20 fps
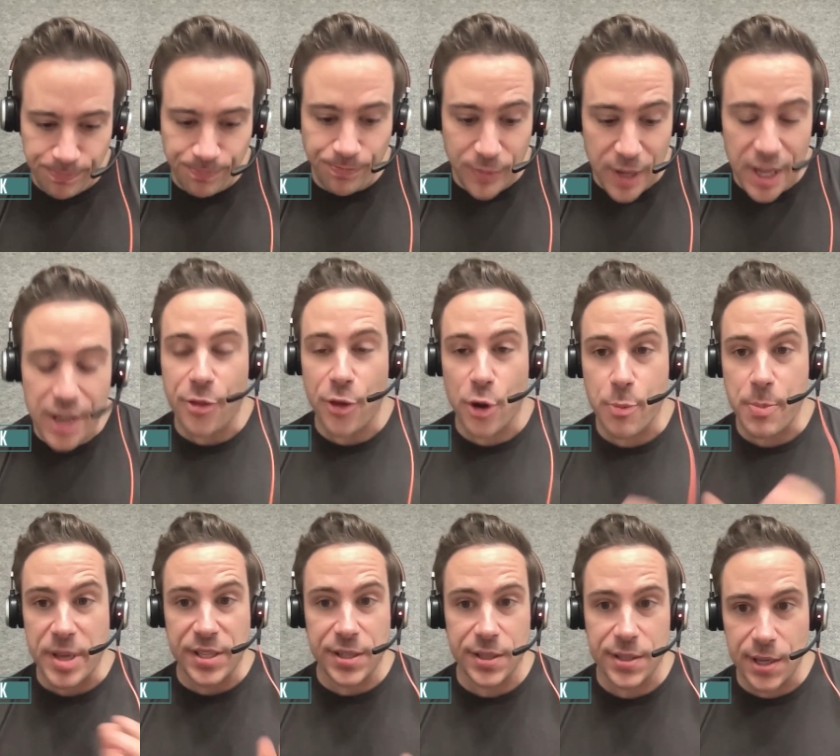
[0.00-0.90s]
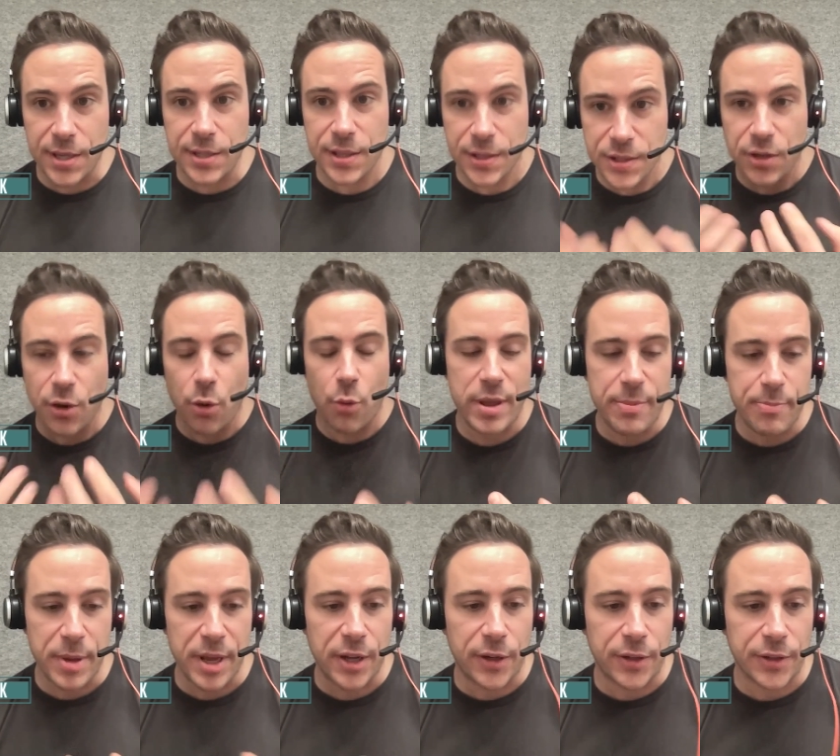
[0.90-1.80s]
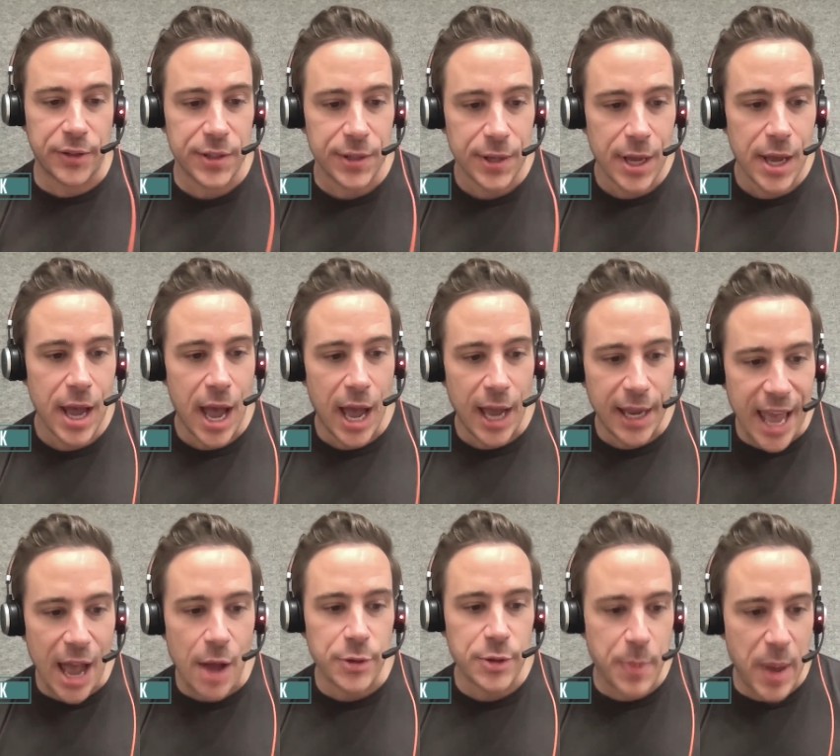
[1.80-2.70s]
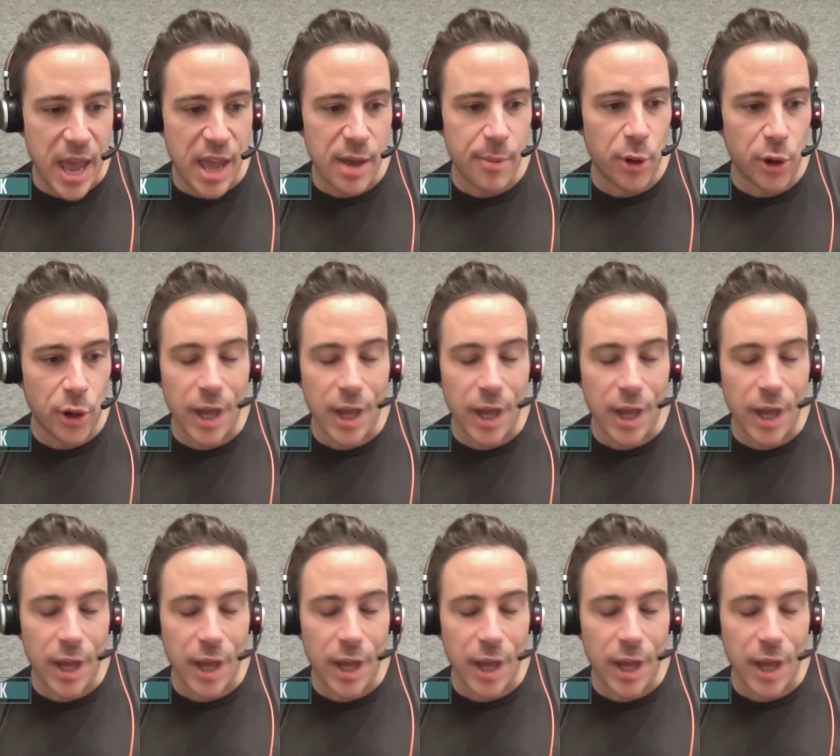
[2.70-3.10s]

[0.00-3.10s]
in their businesses. And so we build accounts payable,